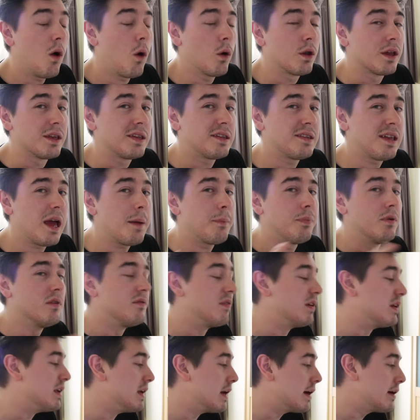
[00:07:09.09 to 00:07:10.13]
on a separate
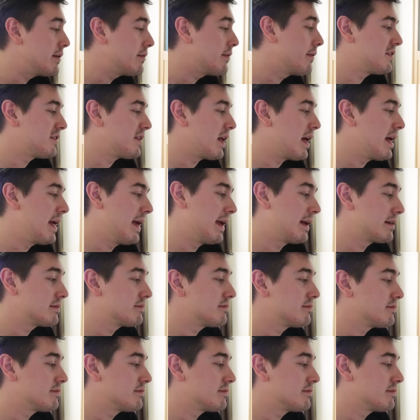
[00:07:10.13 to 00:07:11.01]
video saying,